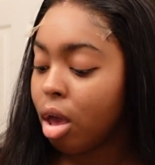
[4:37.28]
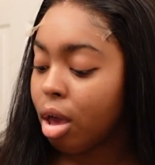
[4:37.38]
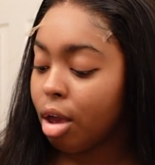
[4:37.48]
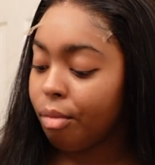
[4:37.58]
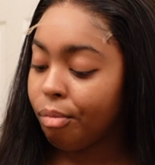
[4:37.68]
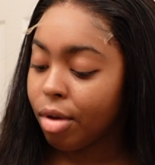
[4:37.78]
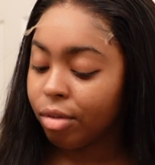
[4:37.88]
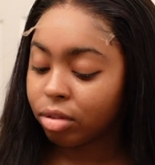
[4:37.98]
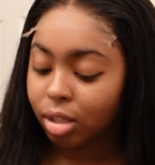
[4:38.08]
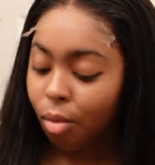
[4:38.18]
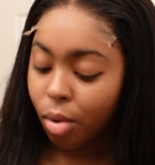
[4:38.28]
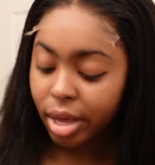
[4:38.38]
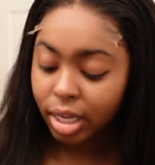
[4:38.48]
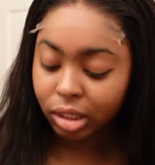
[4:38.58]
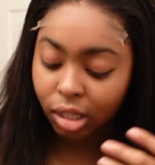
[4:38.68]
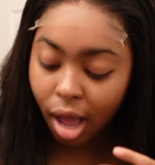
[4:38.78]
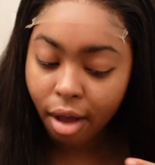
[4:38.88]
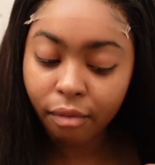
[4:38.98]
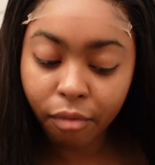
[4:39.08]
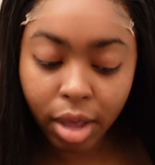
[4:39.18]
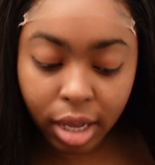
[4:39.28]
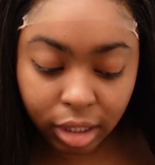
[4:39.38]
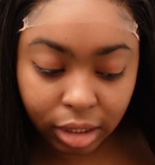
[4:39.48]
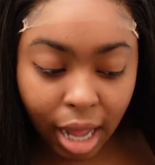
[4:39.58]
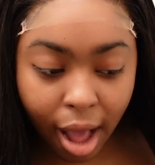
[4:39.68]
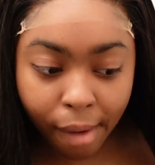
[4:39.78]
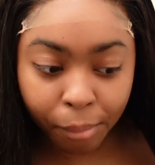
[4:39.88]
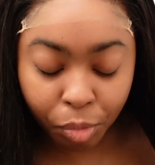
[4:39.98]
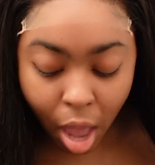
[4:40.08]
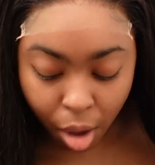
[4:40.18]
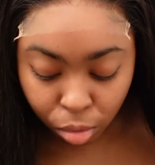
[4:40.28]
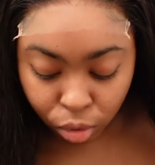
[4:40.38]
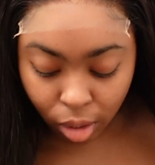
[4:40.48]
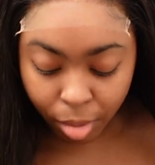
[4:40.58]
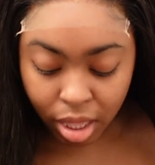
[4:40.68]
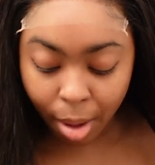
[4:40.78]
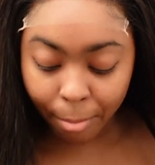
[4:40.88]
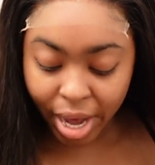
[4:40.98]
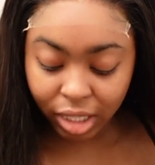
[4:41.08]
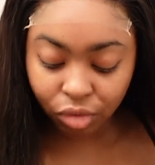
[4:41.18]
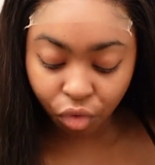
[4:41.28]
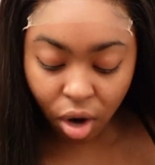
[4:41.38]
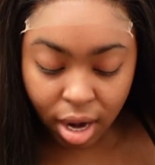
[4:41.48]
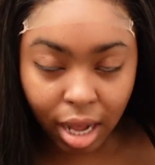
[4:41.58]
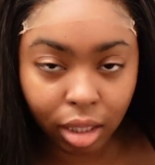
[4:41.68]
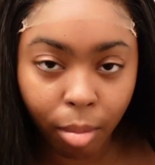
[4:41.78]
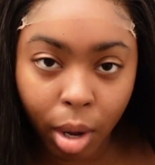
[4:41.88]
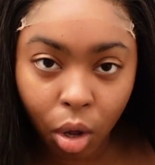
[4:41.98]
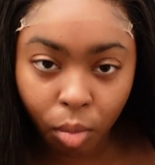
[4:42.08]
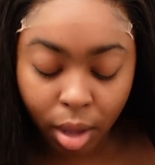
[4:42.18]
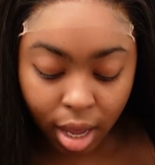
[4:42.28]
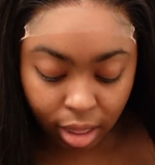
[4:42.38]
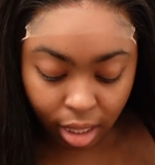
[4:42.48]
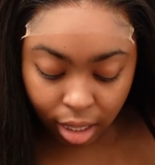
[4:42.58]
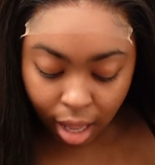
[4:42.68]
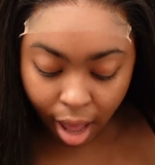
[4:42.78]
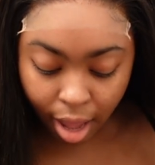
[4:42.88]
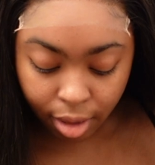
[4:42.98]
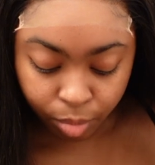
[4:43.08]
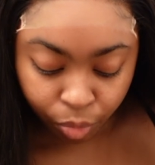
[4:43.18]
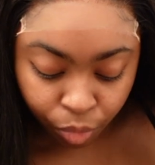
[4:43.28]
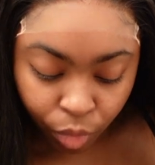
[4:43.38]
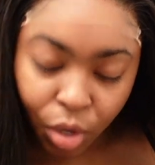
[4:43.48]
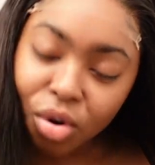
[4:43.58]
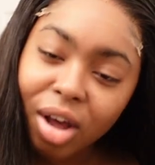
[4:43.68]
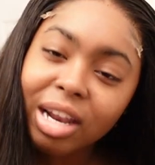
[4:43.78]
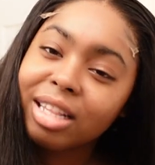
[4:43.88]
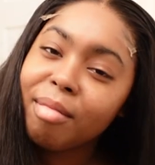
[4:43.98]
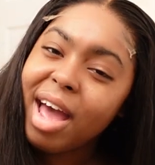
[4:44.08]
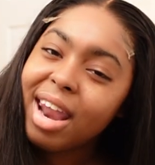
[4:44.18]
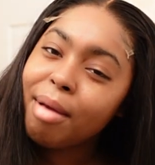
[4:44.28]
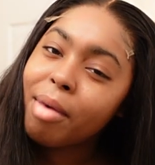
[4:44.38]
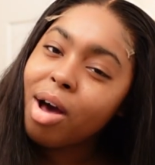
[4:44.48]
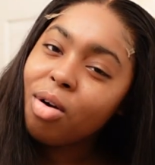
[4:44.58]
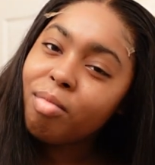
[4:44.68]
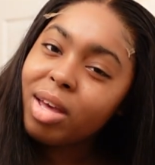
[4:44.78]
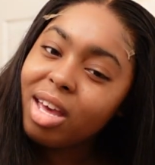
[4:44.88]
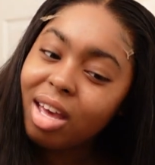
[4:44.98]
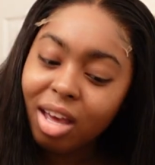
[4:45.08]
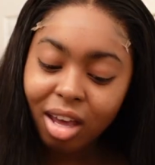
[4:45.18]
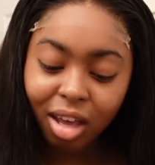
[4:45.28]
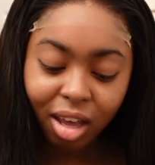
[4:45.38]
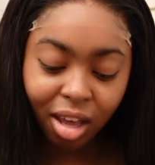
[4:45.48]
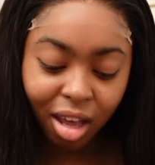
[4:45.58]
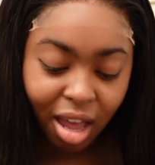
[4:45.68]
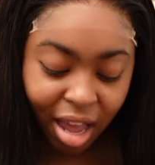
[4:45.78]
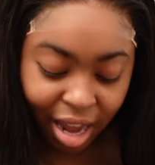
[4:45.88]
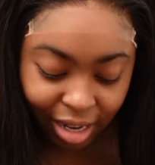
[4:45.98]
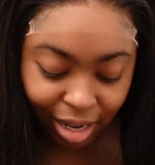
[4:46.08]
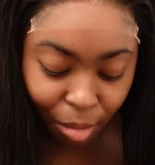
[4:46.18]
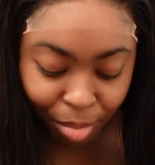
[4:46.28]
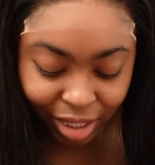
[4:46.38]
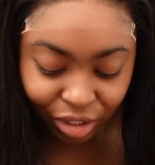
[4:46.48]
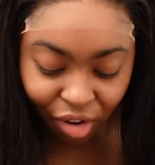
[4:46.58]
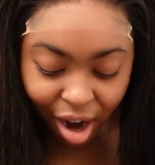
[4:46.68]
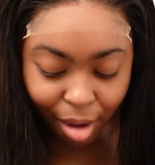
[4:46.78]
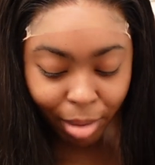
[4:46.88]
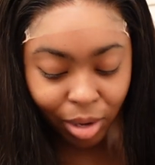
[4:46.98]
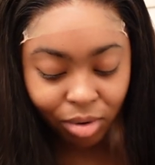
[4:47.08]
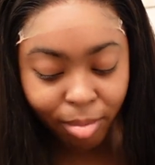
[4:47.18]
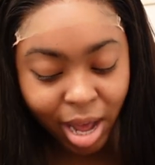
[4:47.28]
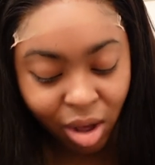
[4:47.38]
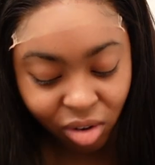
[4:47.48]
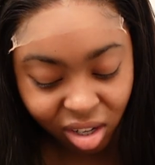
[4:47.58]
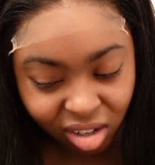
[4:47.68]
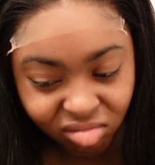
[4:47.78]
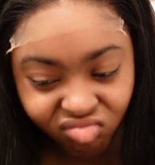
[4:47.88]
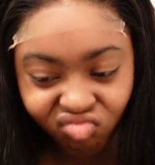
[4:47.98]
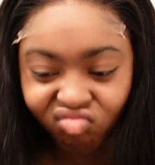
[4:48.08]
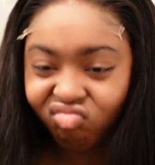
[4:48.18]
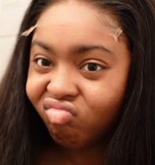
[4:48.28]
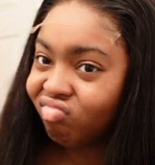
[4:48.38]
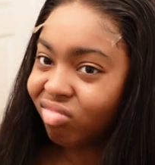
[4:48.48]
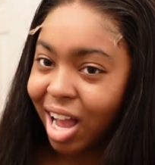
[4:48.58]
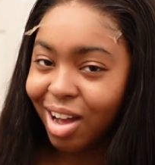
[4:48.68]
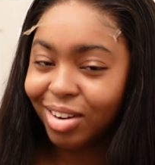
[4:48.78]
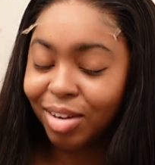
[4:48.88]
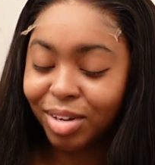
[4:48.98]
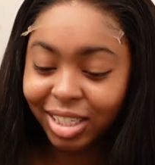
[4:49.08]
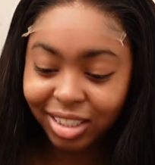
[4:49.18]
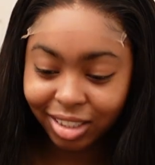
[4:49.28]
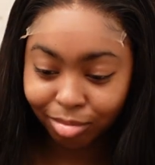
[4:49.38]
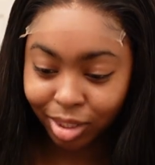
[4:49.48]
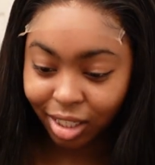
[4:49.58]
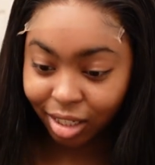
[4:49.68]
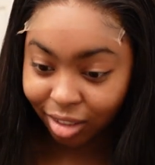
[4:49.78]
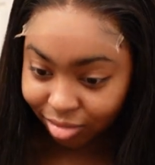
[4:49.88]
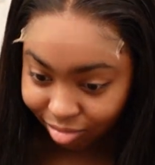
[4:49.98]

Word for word: if if someone is not a, is not able to be the best friend at the moment, then like, you know, let them have a moment. And don't bitch cry and moan about you. I don't know. That's just me.